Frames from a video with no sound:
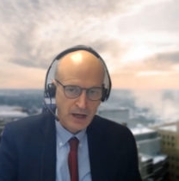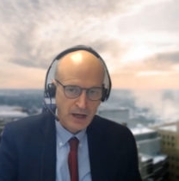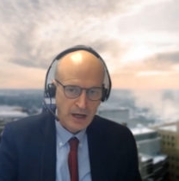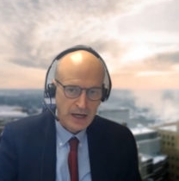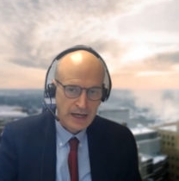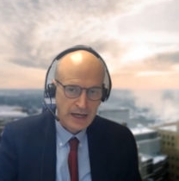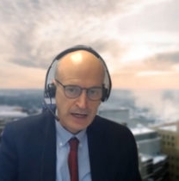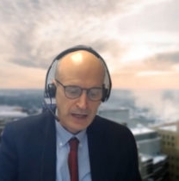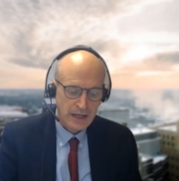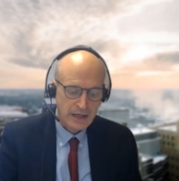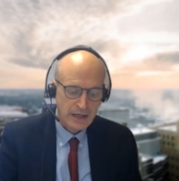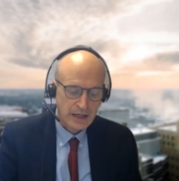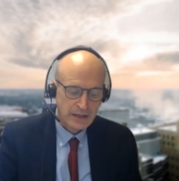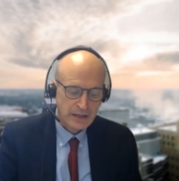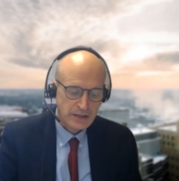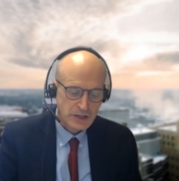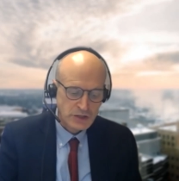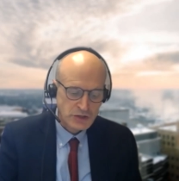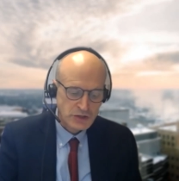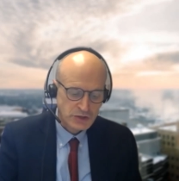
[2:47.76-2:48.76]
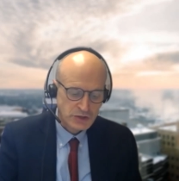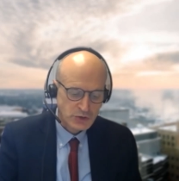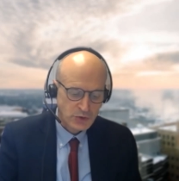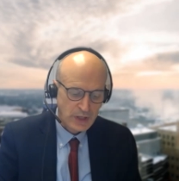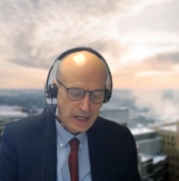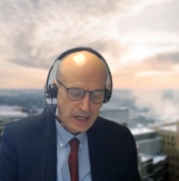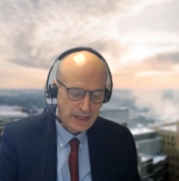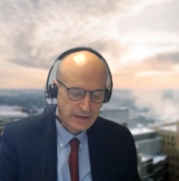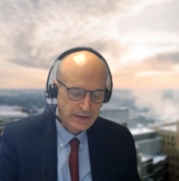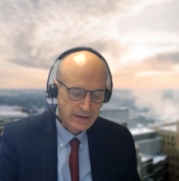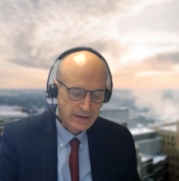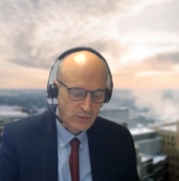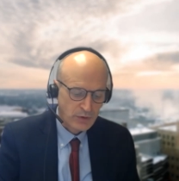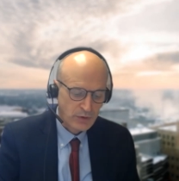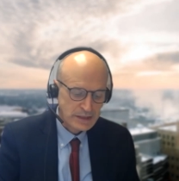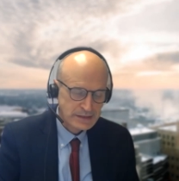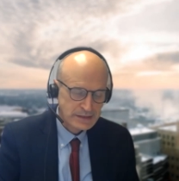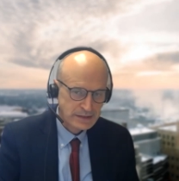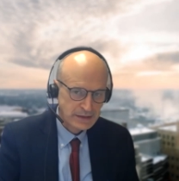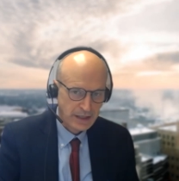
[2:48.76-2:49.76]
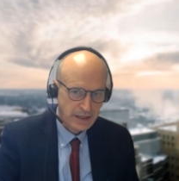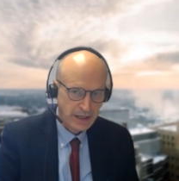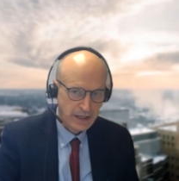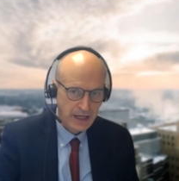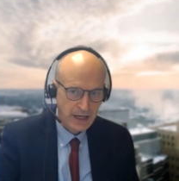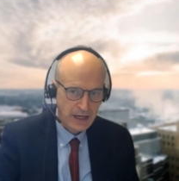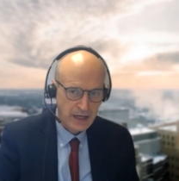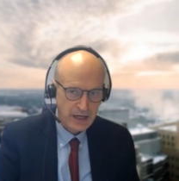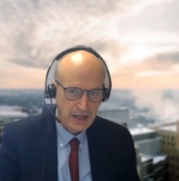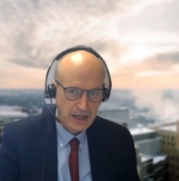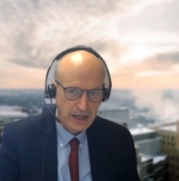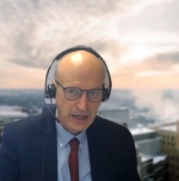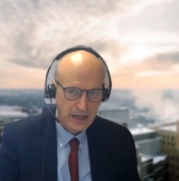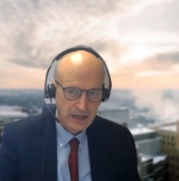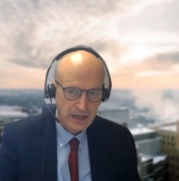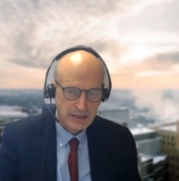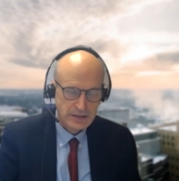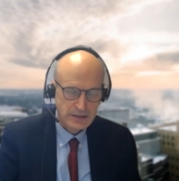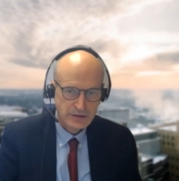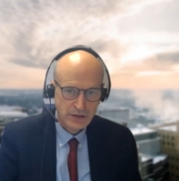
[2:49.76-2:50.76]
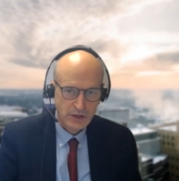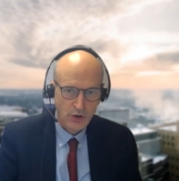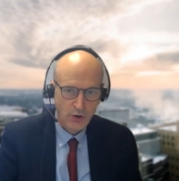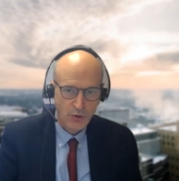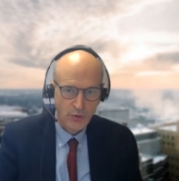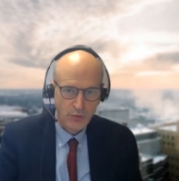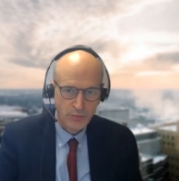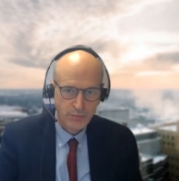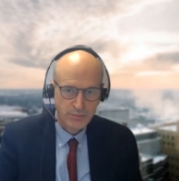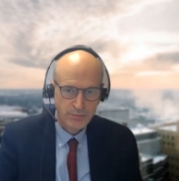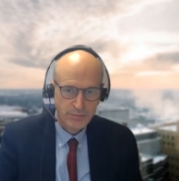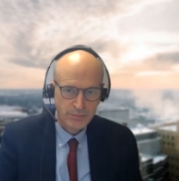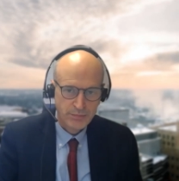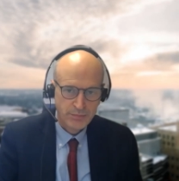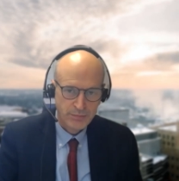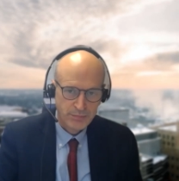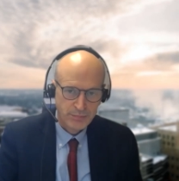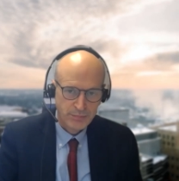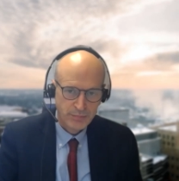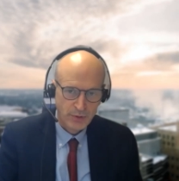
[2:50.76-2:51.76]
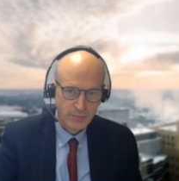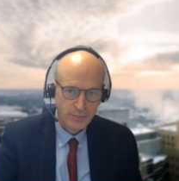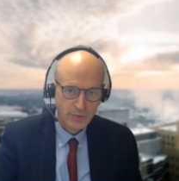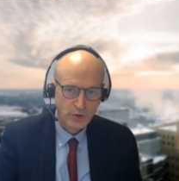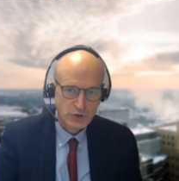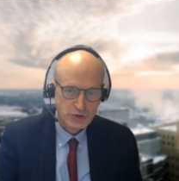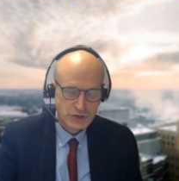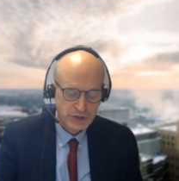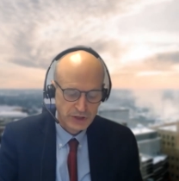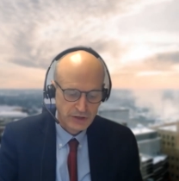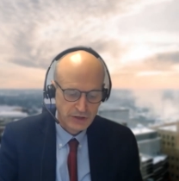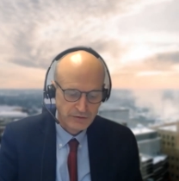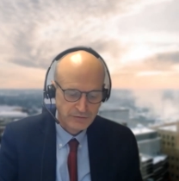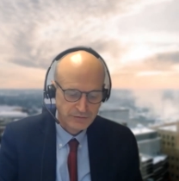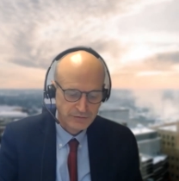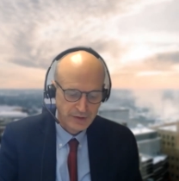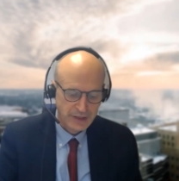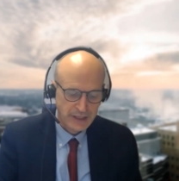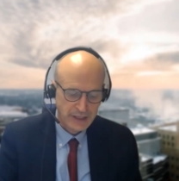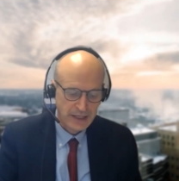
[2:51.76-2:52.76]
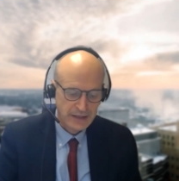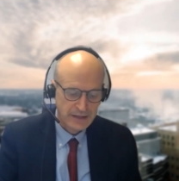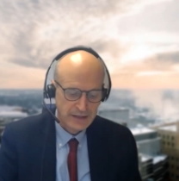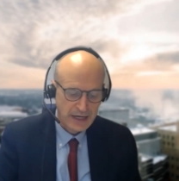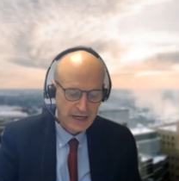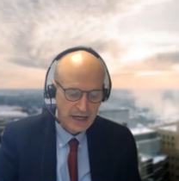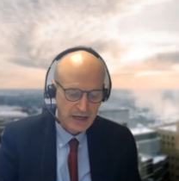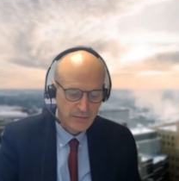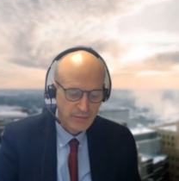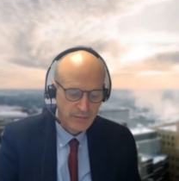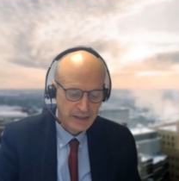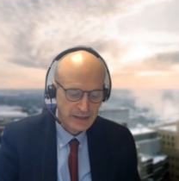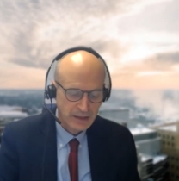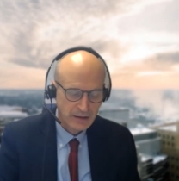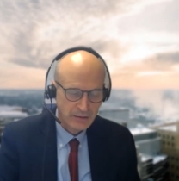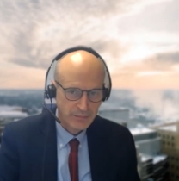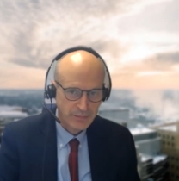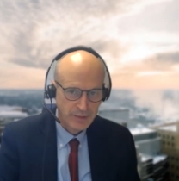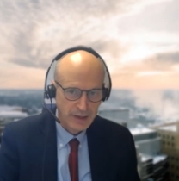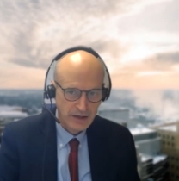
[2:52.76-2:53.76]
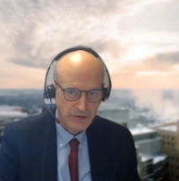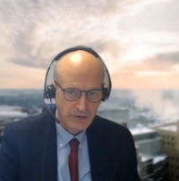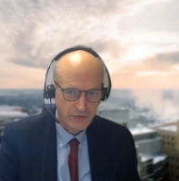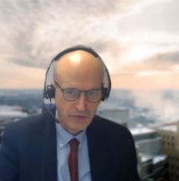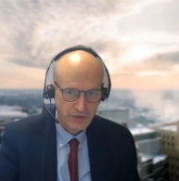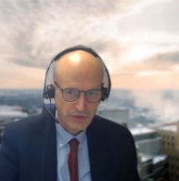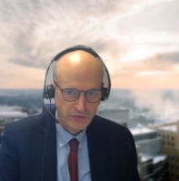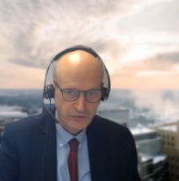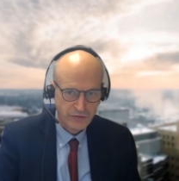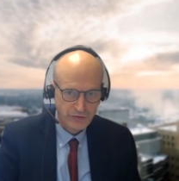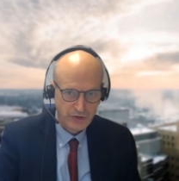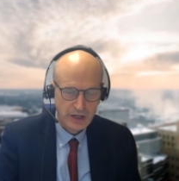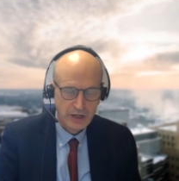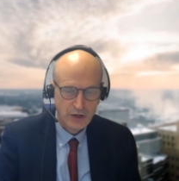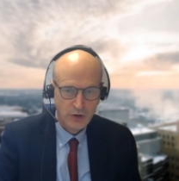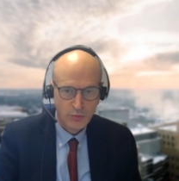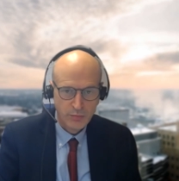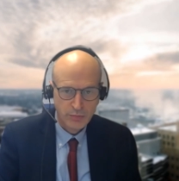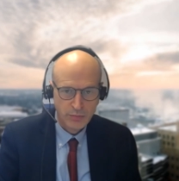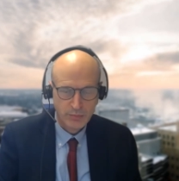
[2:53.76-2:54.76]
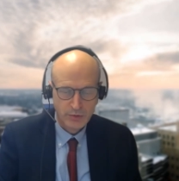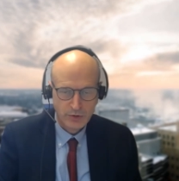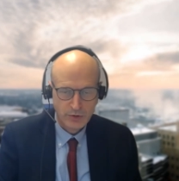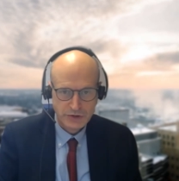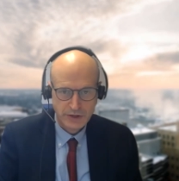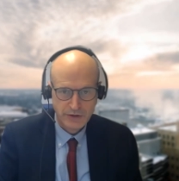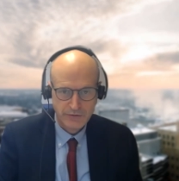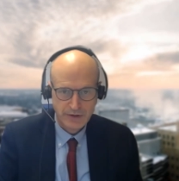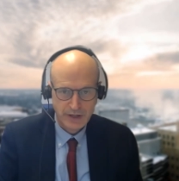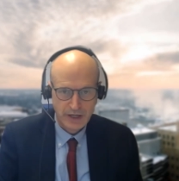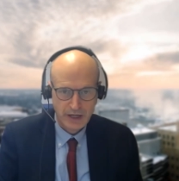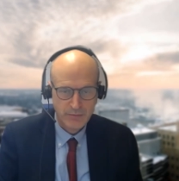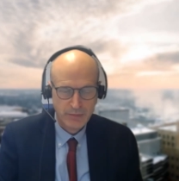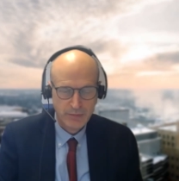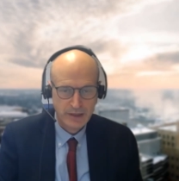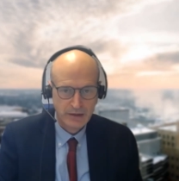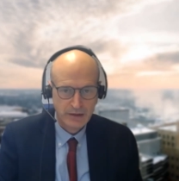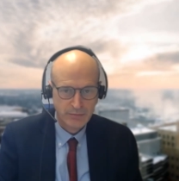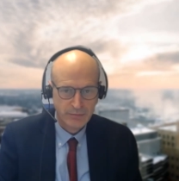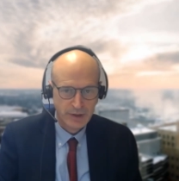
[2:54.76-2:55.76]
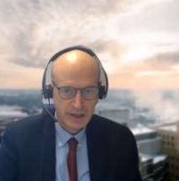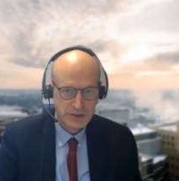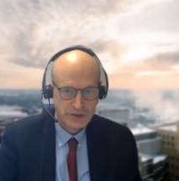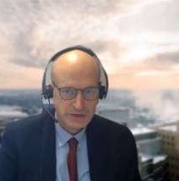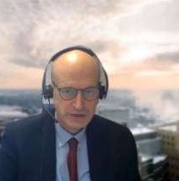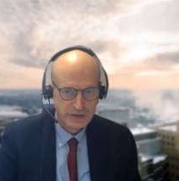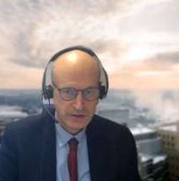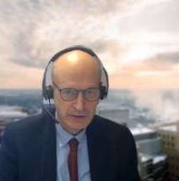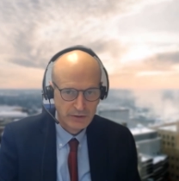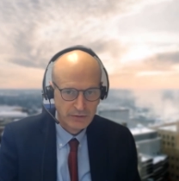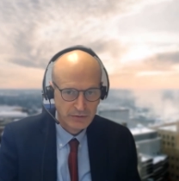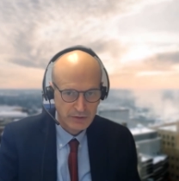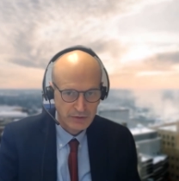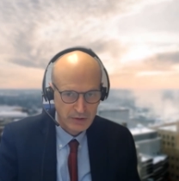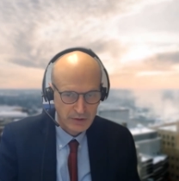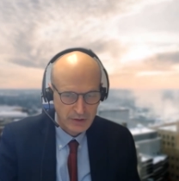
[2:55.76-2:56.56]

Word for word: And in addition to that, there was a, a slow proportion of uh, diabetic patients, a low proportion of diabetic patients, around